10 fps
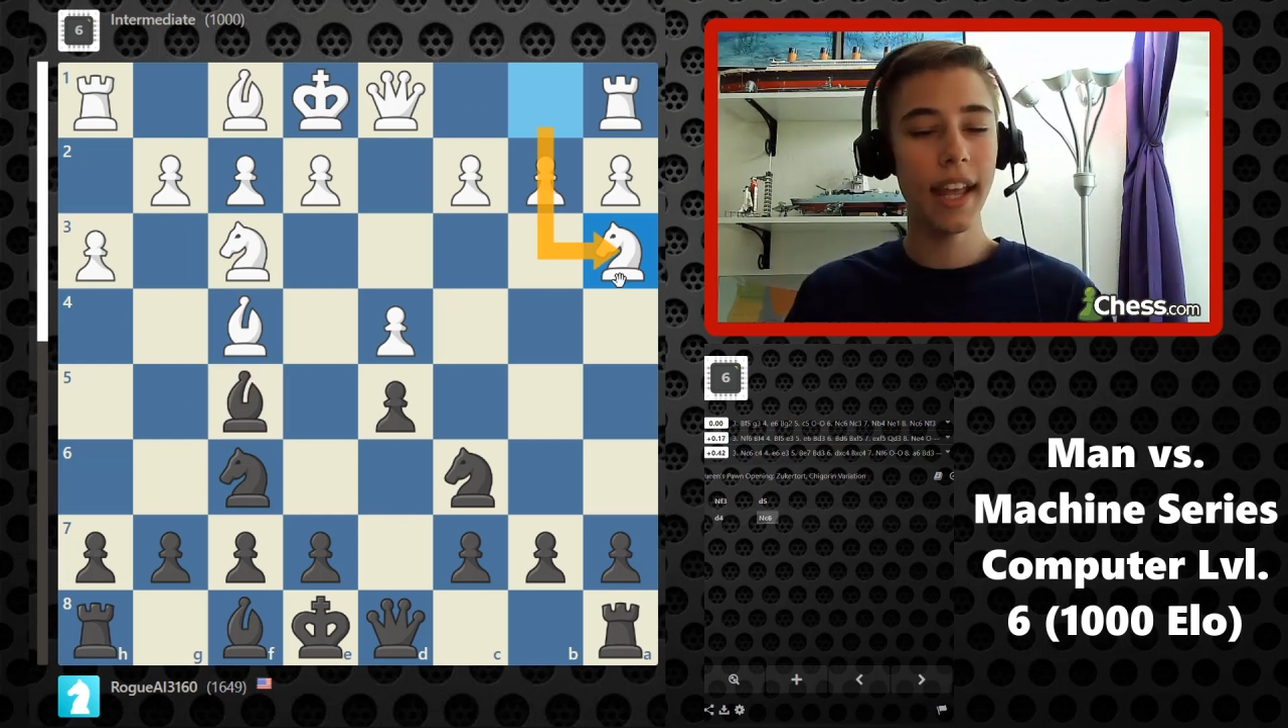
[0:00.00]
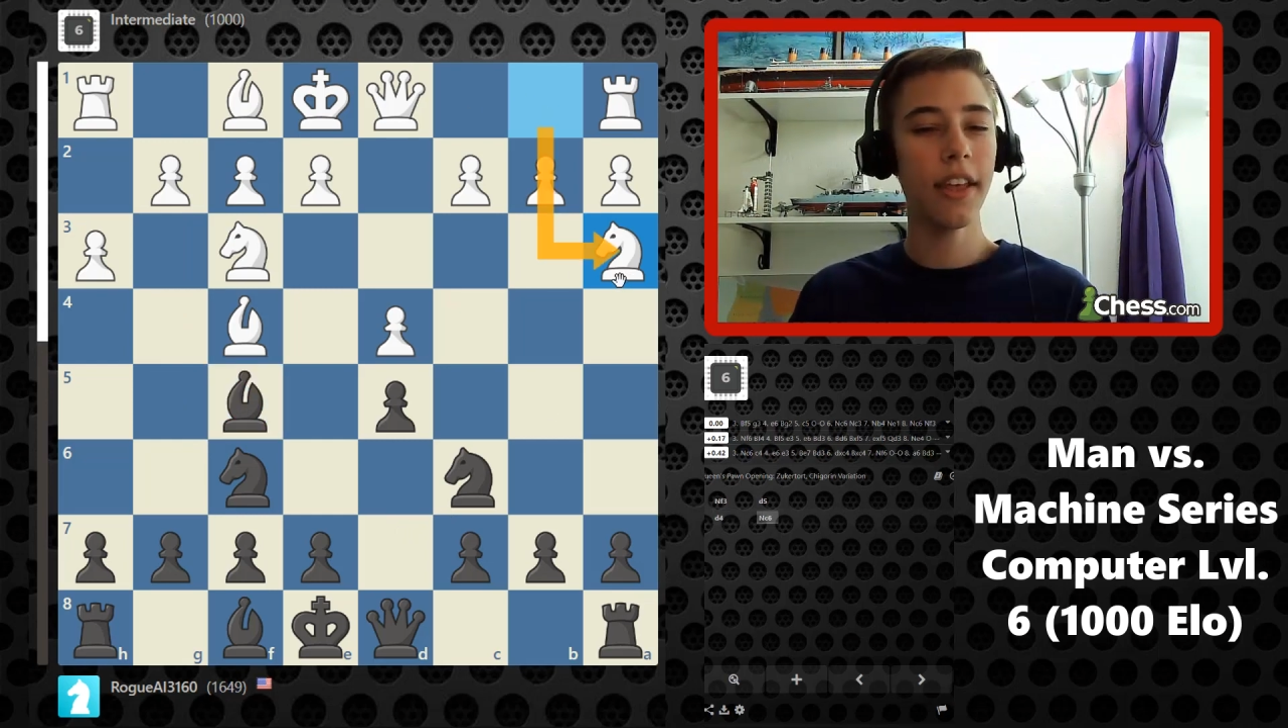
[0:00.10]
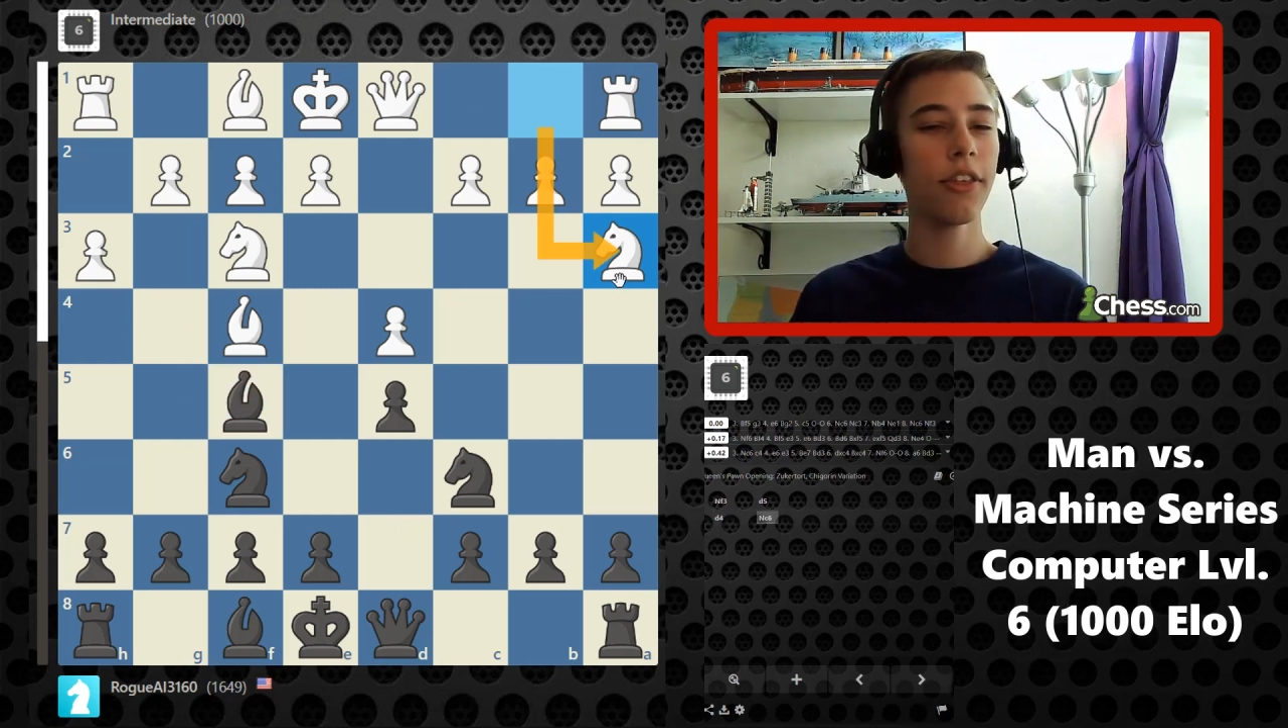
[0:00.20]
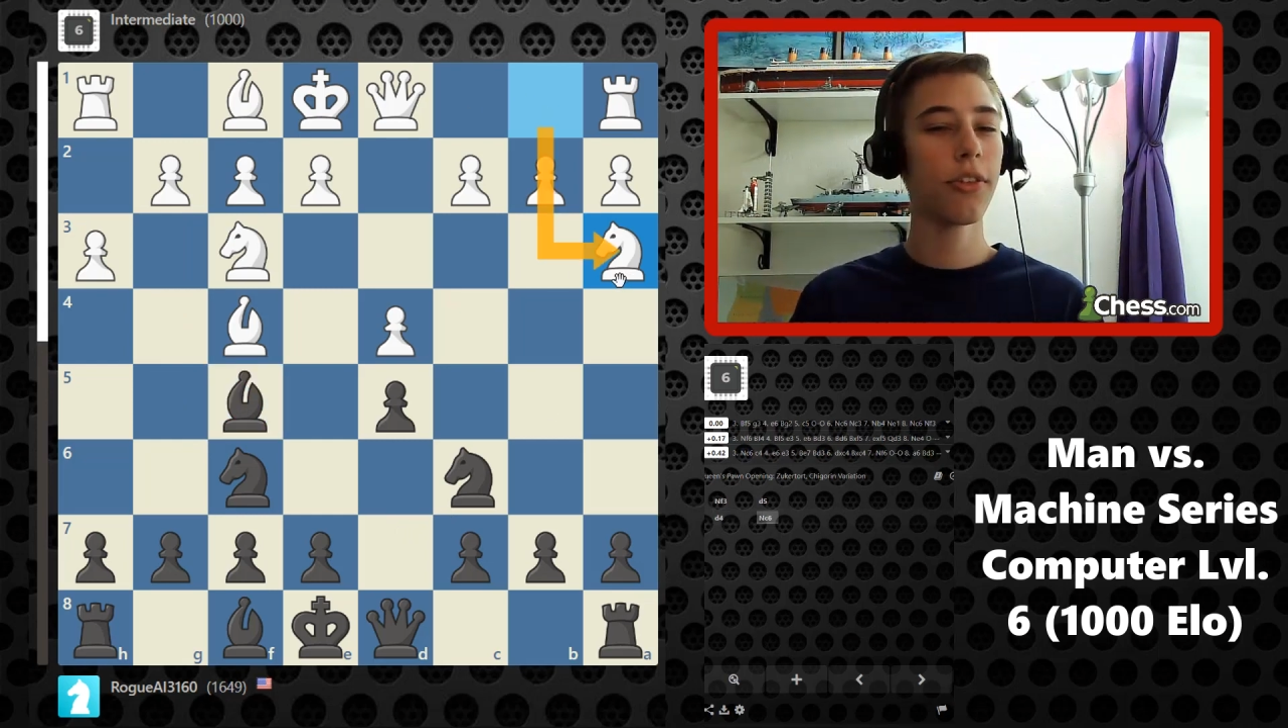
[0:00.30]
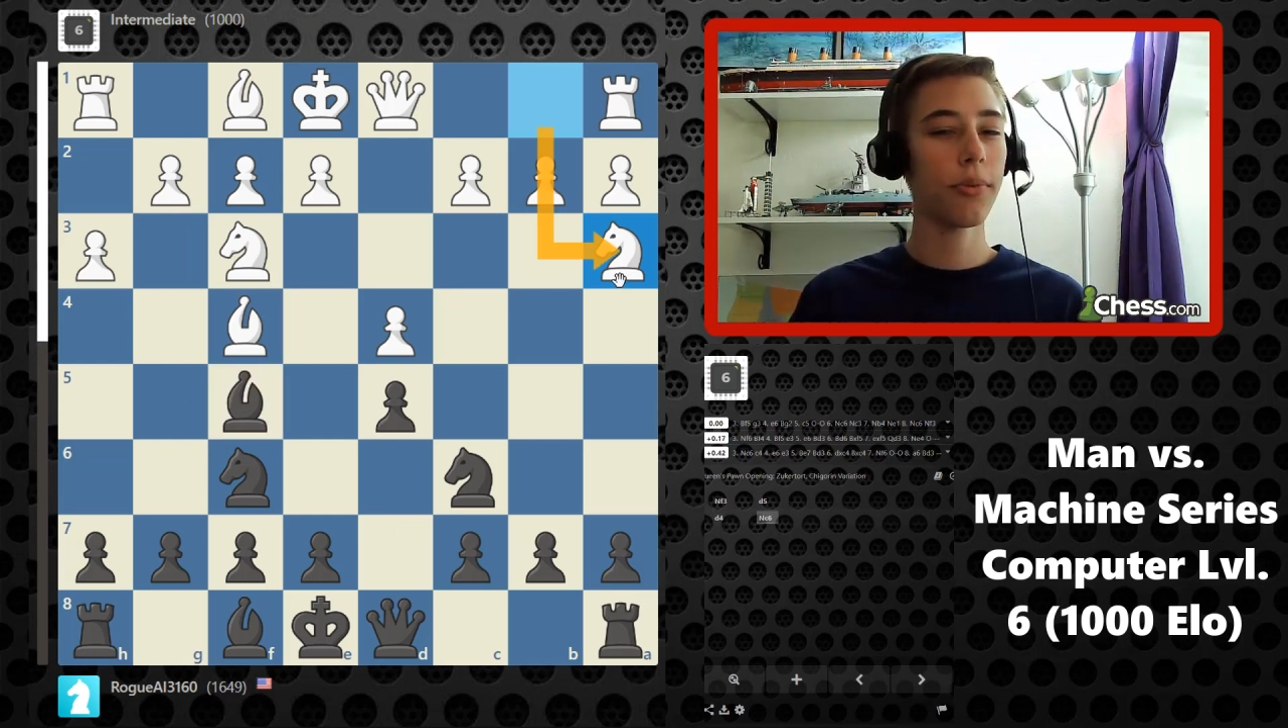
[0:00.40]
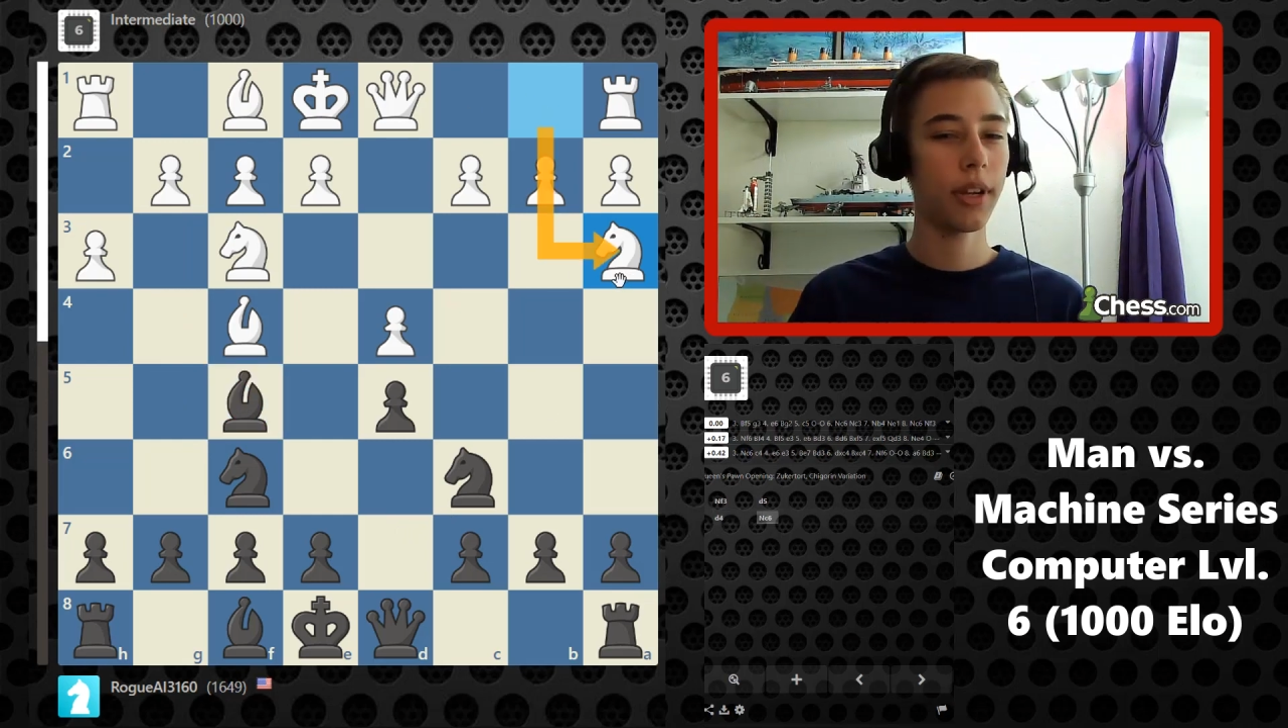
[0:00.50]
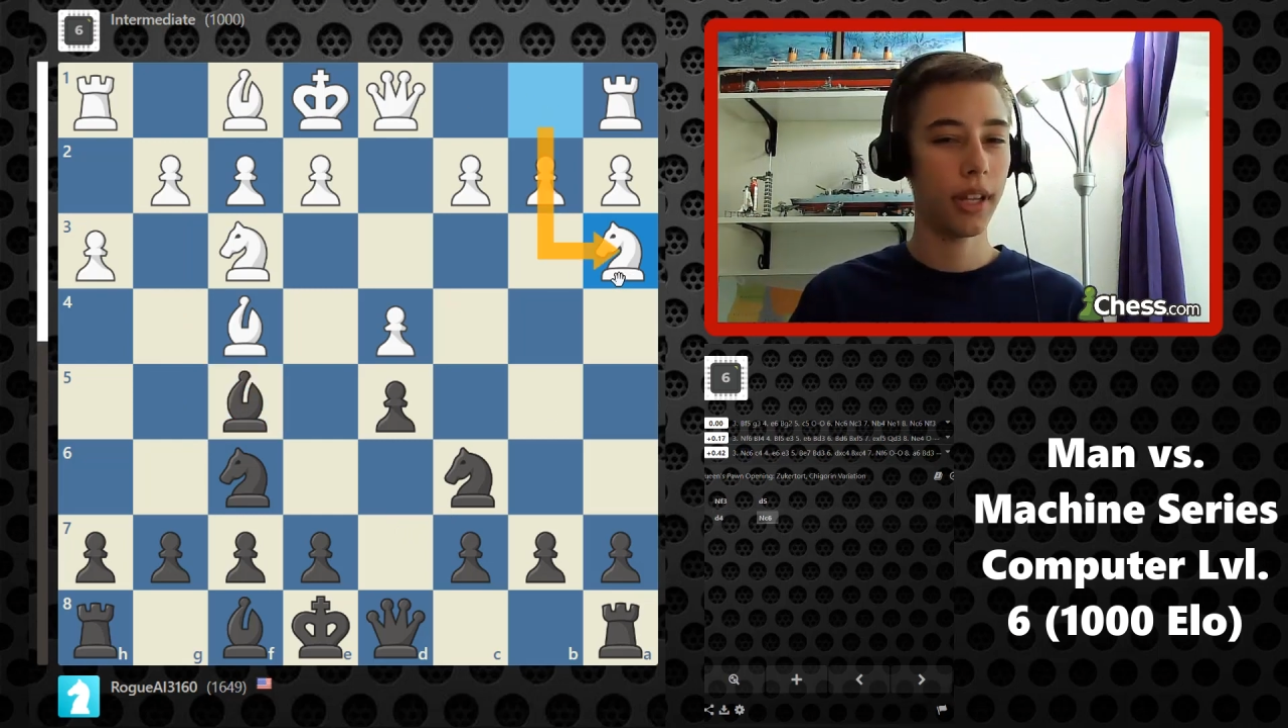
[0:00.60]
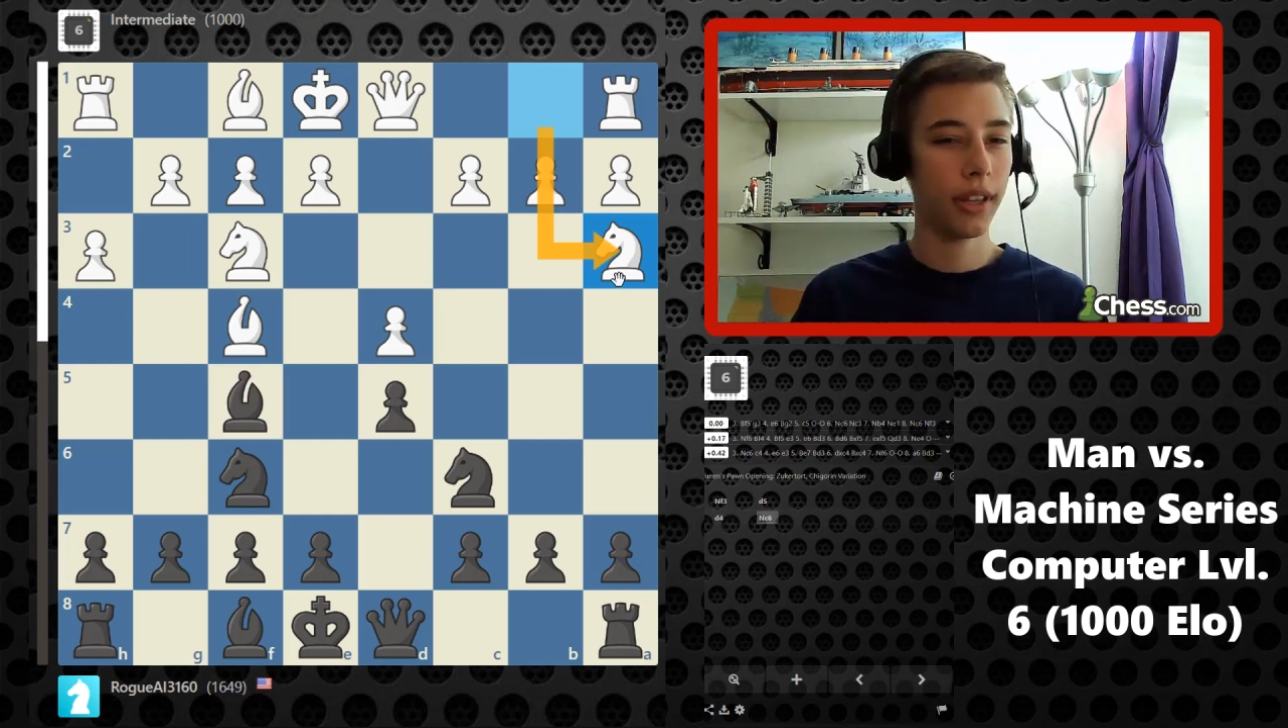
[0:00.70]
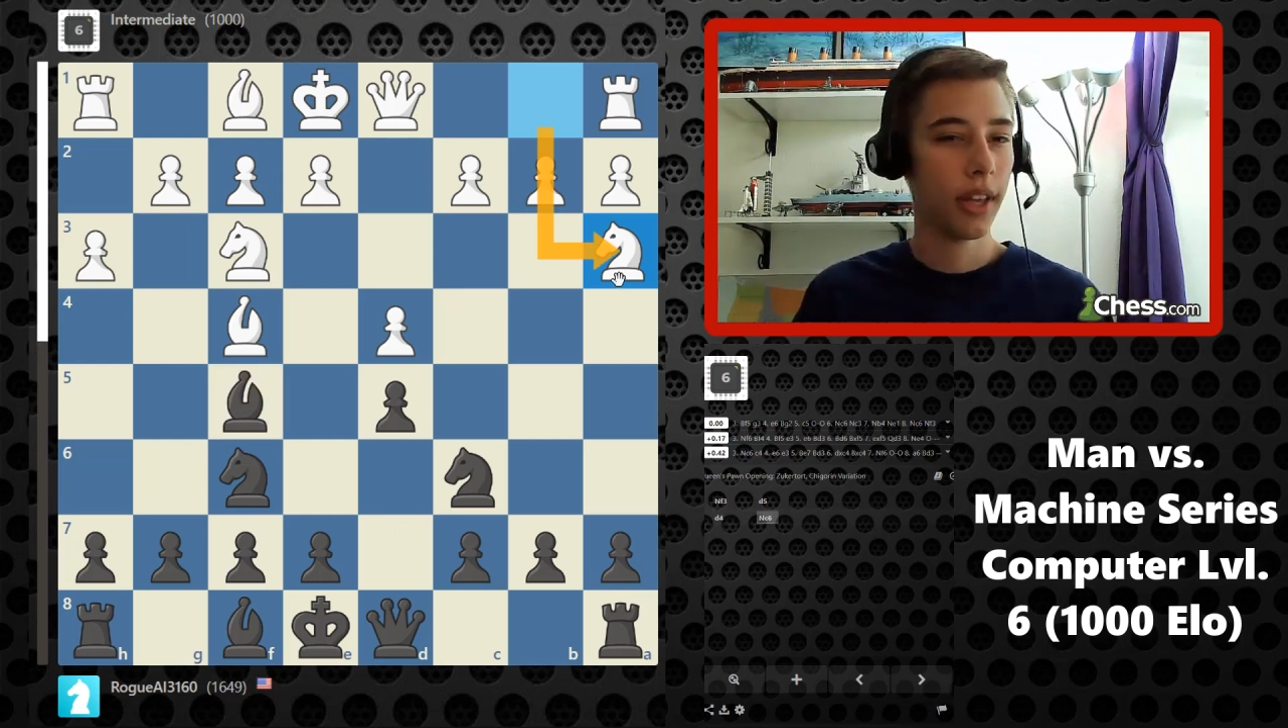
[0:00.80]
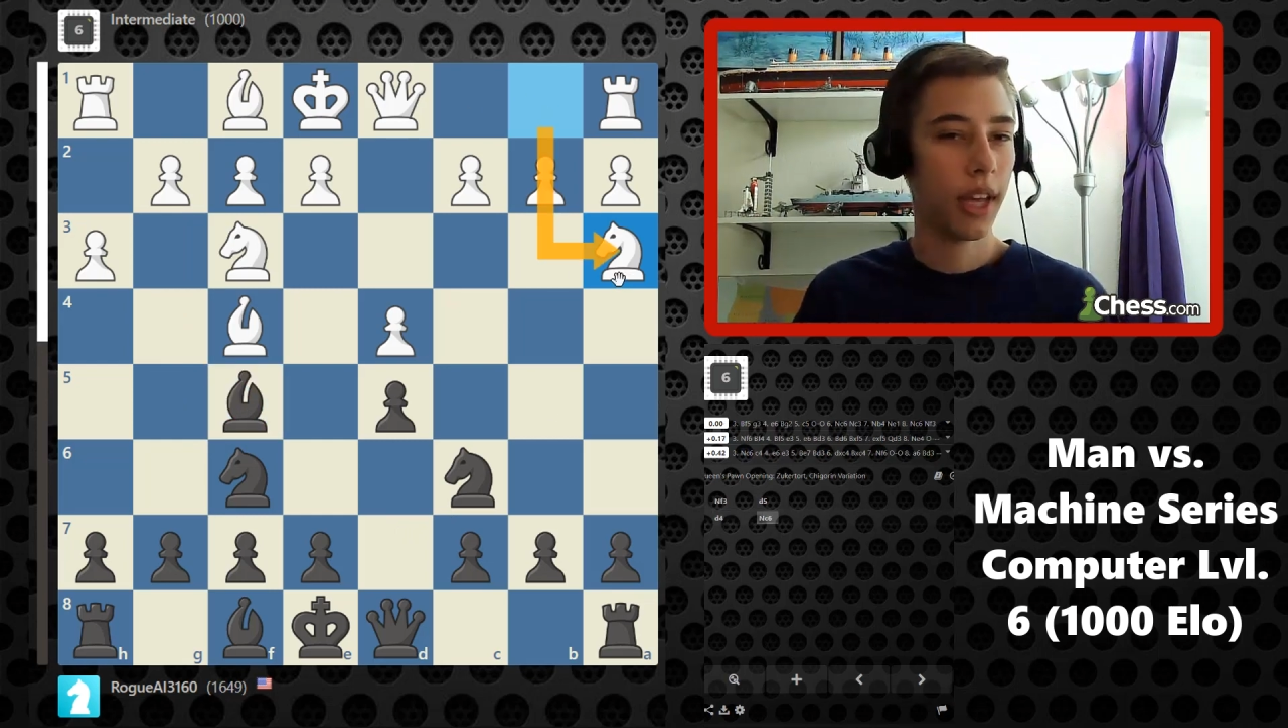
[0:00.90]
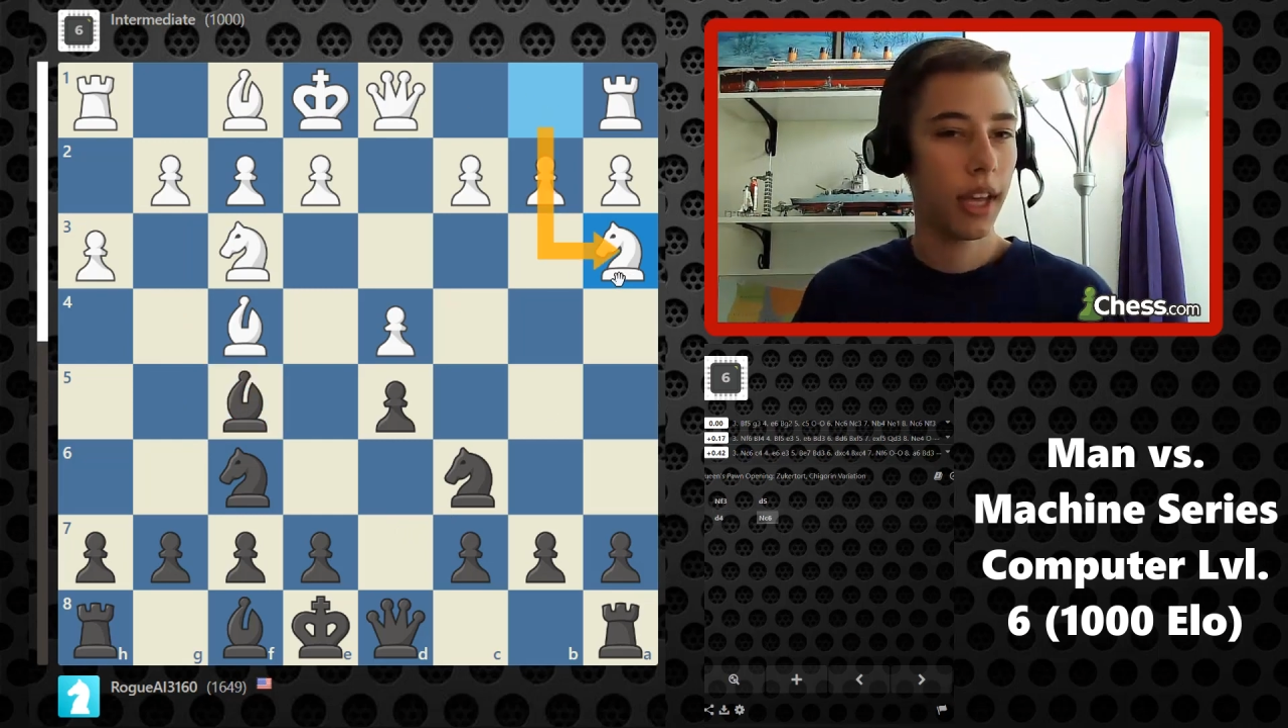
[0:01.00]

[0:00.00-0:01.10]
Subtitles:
a3.